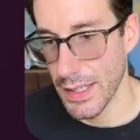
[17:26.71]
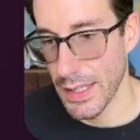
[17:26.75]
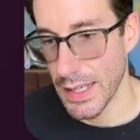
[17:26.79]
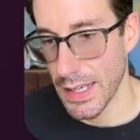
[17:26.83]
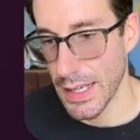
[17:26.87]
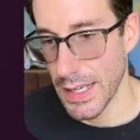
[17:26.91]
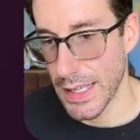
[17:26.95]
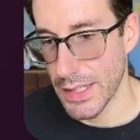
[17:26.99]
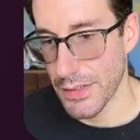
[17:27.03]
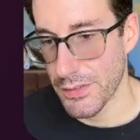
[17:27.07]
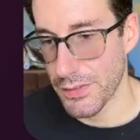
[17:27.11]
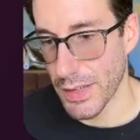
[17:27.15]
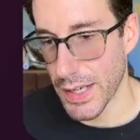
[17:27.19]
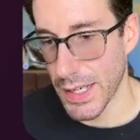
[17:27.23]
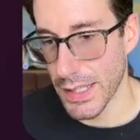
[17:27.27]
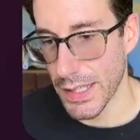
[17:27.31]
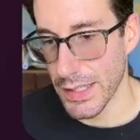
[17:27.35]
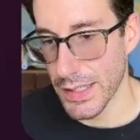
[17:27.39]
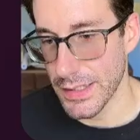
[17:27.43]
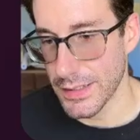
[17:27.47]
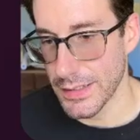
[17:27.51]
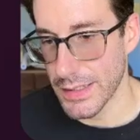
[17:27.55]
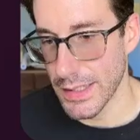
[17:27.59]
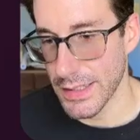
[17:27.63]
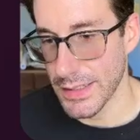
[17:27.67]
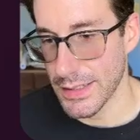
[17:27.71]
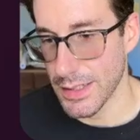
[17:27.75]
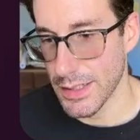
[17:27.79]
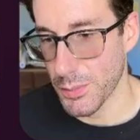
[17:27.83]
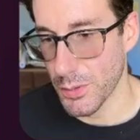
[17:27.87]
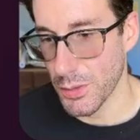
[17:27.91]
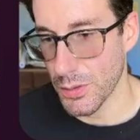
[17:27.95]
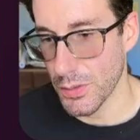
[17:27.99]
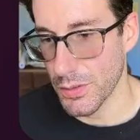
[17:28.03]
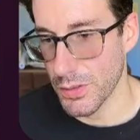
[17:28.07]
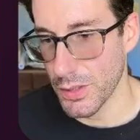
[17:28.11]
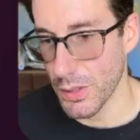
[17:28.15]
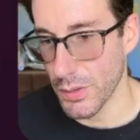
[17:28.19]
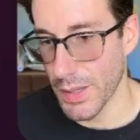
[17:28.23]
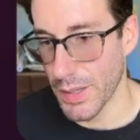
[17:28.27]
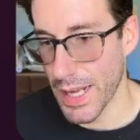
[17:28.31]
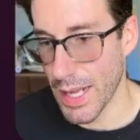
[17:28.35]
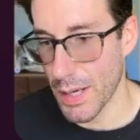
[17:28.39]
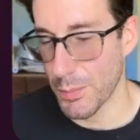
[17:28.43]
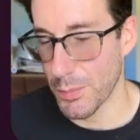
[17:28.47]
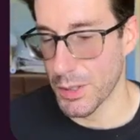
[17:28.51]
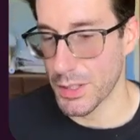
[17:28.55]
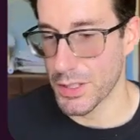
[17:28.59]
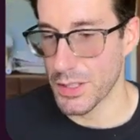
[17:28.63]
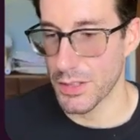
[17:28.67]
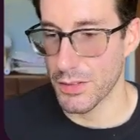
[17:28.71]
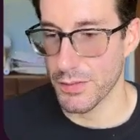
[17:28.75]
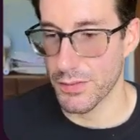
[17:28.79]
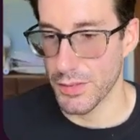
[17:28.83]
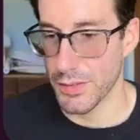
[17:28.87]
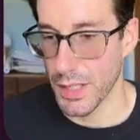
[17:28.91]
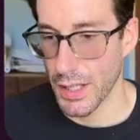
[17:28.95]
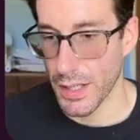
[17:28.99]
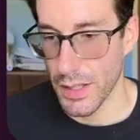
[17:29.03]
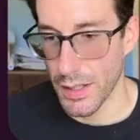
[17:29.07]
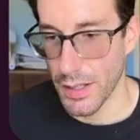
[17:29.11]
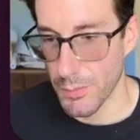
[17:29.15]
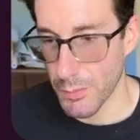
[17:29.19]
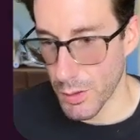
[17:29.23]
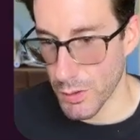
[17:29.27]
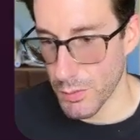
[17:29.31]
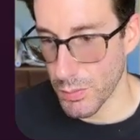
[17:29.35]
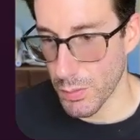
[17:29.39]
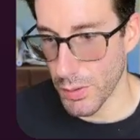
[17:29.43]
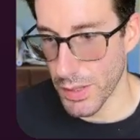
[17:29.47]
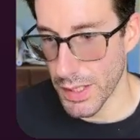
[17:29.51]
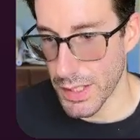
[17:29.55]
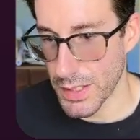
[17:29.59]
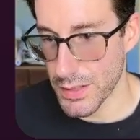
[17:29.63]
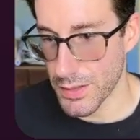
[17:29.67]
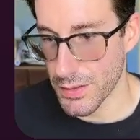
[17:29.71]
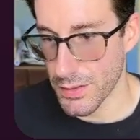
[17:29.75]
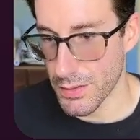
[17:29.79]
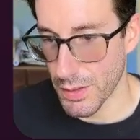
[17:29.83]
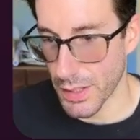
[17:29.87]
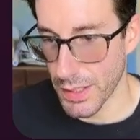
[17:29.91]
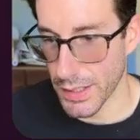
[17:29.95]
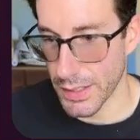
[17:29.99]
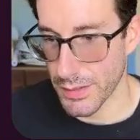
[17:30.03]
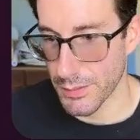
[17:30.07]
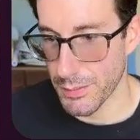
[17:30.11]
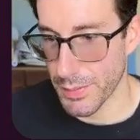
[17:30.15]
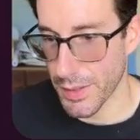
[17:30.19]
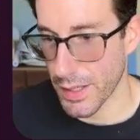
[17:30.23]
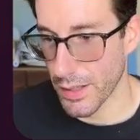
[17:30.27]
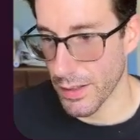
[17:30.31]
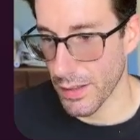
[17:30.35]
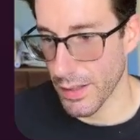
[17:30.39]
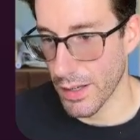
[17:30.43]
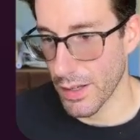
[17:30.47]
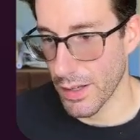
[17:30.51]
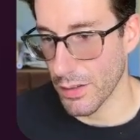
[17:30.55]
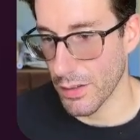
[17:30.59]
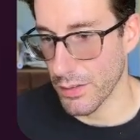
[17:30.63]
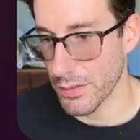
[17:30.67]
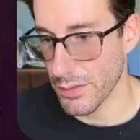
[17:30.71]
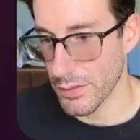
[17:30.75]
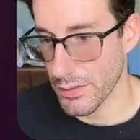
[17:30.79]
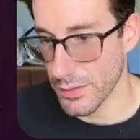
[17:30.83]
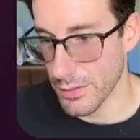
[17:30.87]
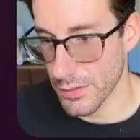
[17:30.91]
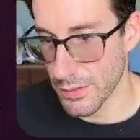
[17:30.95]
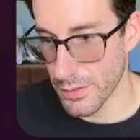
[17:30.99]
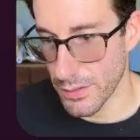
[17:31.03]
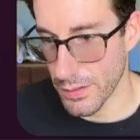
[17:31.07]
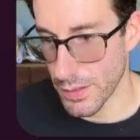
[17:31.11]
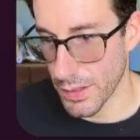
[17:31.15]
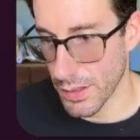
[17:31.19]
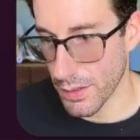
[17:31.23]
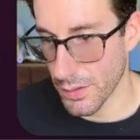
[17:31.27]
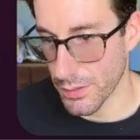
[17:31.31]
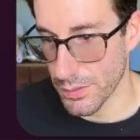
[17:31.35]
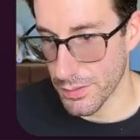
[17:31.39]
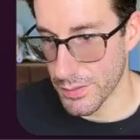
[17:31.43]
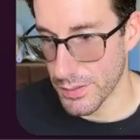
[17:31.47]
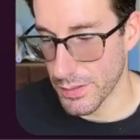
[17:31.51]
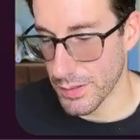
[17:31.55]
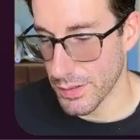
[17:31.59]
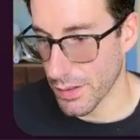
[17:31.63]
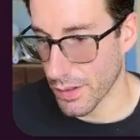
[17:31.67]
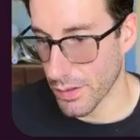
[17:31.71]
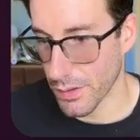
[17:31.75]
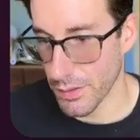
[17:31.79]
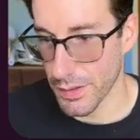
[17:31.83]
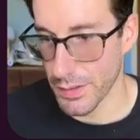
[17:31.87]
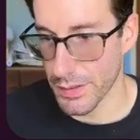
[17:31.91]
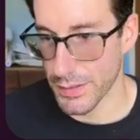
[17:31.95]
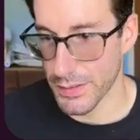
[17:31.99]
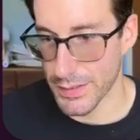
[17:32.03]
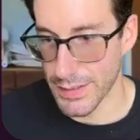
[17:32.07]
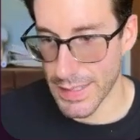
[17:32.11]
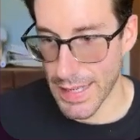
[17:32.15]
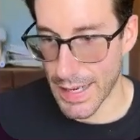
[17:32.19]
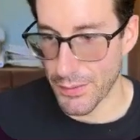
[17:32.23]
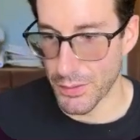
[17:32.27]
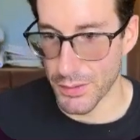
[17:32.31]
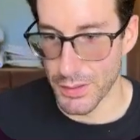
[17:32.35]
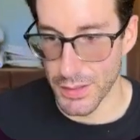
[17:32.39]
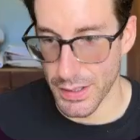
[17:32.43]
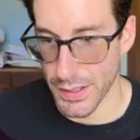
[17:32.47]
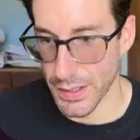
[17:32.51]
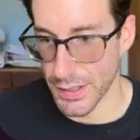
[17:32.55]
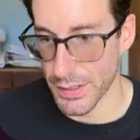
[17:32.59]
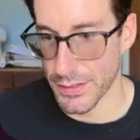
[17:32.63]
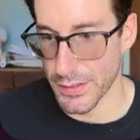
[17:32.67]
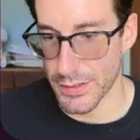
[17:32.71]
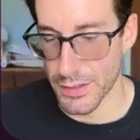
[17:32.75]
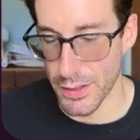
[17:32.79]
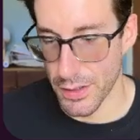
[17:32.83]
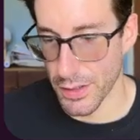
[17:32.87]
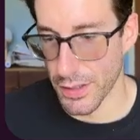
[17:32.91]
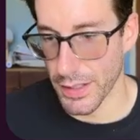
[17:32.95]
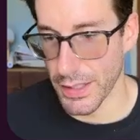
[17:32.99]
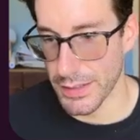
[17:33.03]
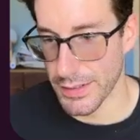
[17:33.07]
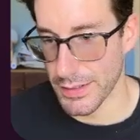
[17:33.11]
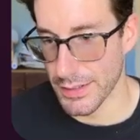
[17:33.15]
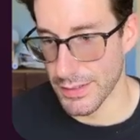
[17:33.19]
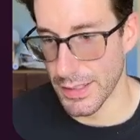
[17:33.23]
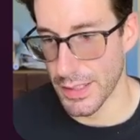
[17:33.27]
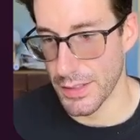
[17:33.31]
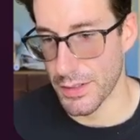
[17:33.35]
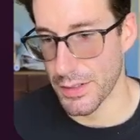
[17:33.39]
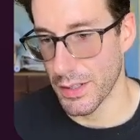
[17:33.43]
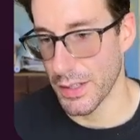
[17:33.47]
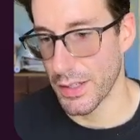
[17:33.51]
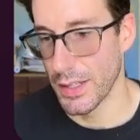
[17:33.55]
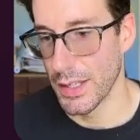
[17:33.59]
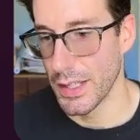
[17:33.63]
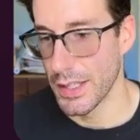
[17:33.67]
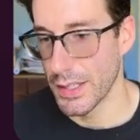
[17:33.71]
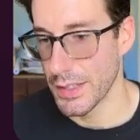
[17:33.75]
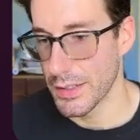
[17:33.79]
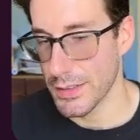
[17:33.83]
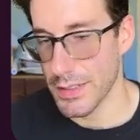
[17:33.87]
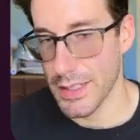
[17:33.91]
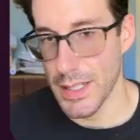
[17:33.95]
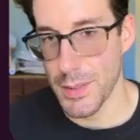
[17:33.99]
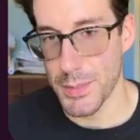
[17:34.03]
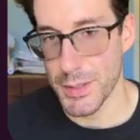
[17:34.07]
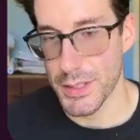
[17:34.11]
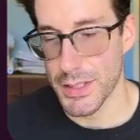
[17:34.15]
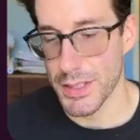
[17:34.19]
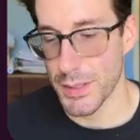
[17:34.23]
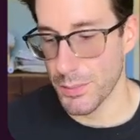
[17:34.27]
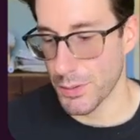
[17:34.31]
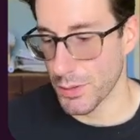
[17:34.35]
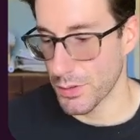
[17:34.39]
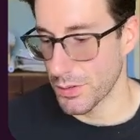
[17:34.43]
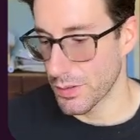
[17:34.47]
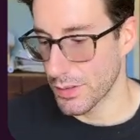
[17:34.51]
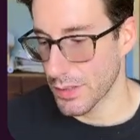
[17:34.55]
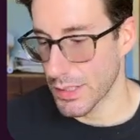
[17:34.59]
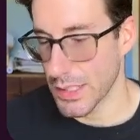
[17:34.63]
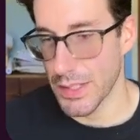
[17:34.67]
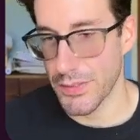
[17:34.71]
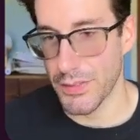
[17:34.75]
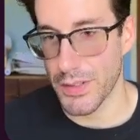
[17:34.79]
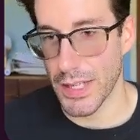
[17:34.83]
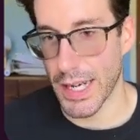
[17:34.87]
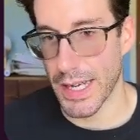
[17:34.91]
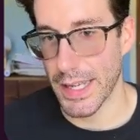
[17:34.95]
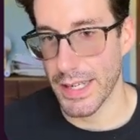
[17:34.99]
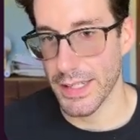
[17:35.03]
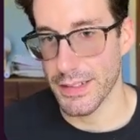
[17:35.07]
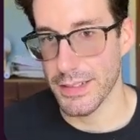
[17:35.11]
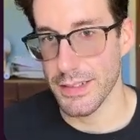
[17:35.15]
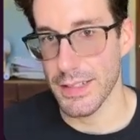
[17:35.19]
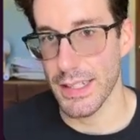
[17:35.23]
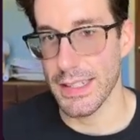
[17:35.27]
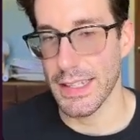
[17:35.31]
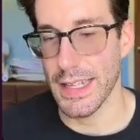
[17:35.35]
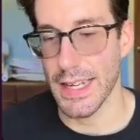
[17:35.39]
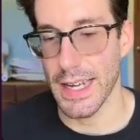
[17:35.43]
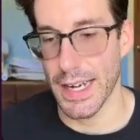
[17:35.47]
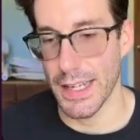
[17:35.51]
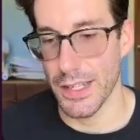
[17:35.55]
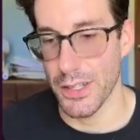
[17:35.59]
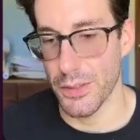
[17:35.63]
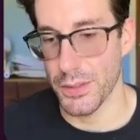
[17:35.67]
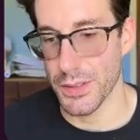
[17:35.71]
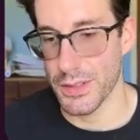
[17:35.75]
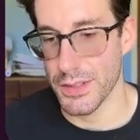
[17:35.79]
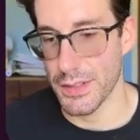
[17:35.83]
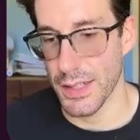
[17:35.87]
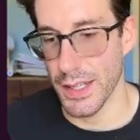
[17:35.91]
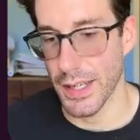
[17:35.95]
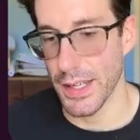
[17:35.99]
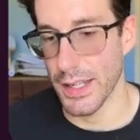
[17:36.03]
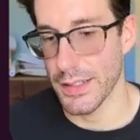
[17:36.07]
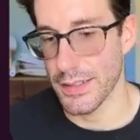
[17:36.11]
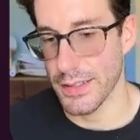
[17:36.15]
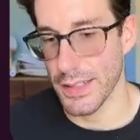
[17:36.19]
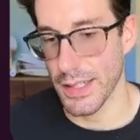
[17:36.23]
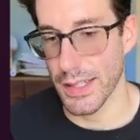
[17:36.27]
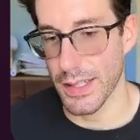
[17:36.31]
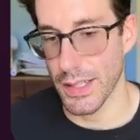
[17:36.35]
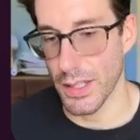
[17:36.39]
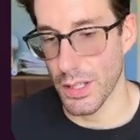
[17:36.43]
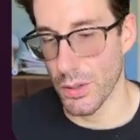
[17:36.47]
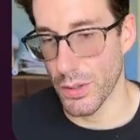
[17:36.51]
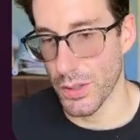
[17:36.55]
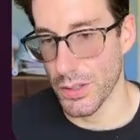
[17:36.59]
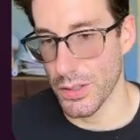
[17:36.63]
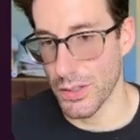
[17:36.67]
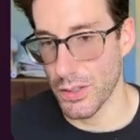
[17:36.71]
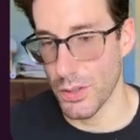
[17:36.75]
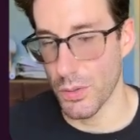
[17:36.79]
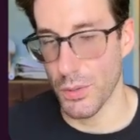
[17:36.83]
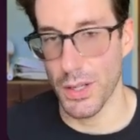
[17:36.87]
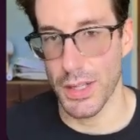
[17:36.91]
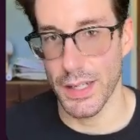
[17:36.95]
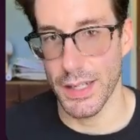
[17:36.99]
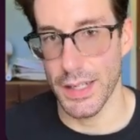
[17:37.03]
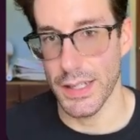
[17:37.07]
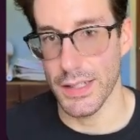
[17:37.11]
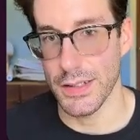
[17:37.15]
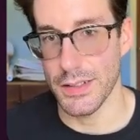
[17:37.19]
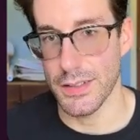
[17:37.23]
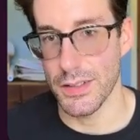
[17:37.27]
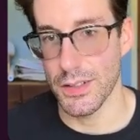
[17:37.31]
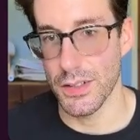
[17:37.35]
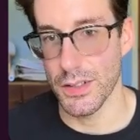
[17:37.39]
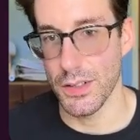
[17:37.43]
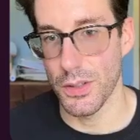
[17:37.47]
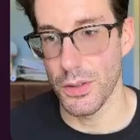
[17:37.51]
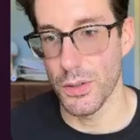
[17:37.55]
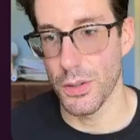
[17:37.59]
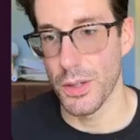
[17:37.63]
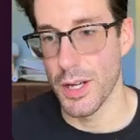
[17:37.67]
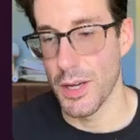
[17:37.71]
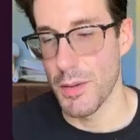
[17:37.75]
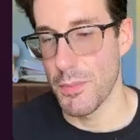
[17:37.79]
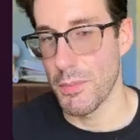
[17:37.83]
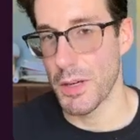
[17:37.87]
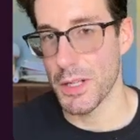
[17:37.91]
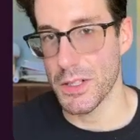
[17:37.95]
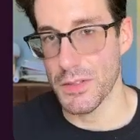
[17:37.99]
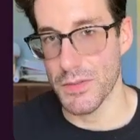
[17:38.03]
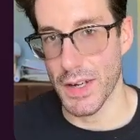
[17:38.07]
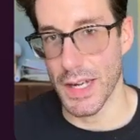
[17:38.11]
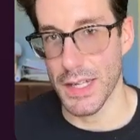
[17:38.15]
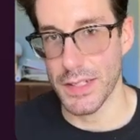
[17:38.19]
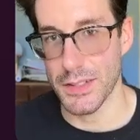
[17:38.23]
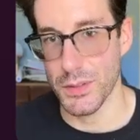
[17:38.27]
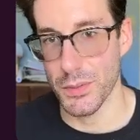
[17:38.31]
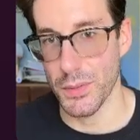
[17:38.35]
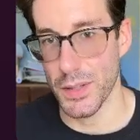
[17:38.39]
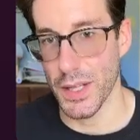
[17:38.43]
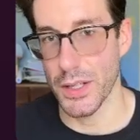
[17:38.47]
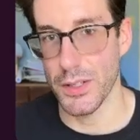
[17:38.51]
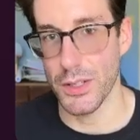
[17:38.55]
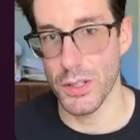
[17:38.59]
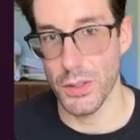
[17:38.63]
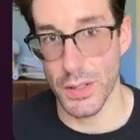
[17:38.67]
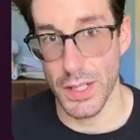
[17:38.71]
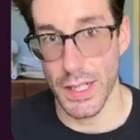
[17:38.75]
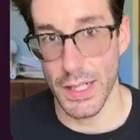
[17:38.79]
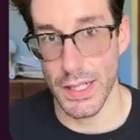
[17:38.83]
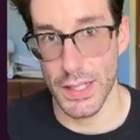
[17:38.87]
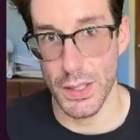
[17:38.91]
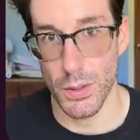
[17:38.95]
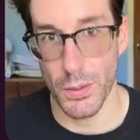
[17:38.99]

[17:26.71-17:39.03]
And then finally, stay simple. Don't add a bunch of multiple agents running in parallel, you know, all this scaffolding and starter kits, et cetera. Just keep it simple, give guidance, let the A I do its thing, and it's likely going to do what it needs to do much faster without you getting in the